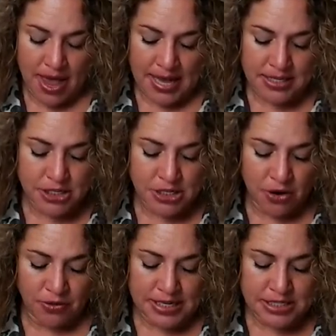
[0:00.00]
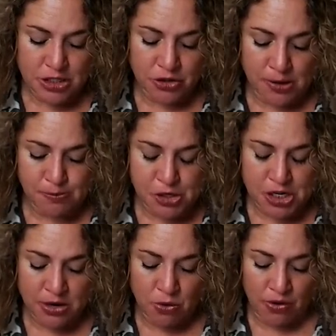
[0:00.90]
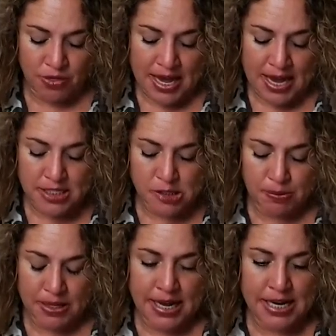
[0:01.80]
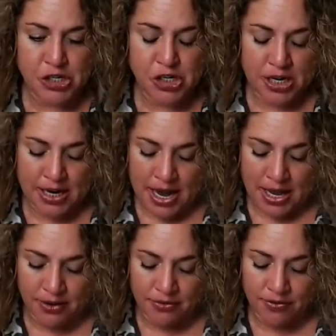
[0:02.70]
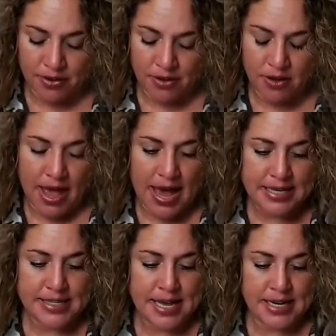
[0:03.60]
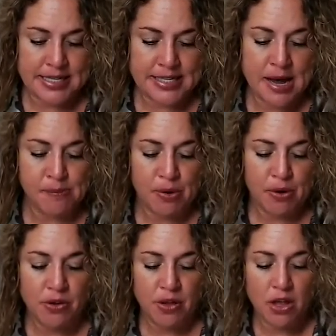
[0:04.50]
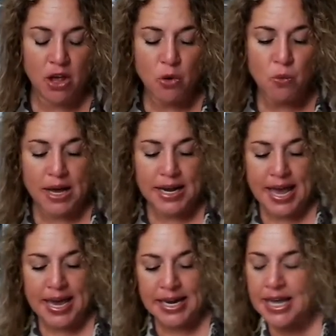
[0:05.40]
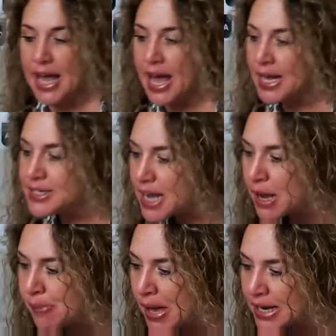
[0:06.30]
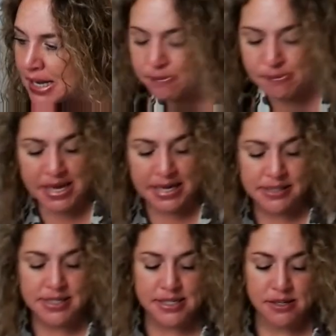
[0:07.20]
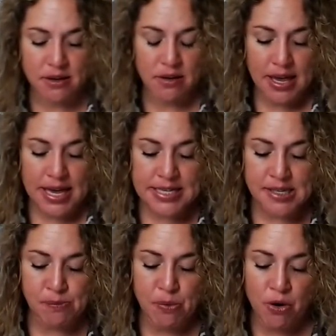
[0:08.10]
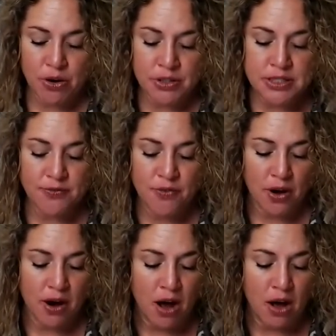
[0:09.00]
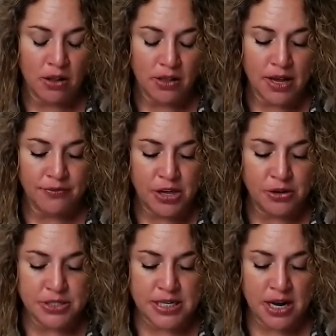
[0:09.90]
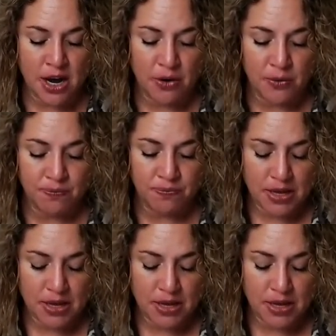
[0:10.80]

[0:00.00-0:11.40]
And so the description or the explanation of, as an example, what aiding and abetting means is important for all of you to know.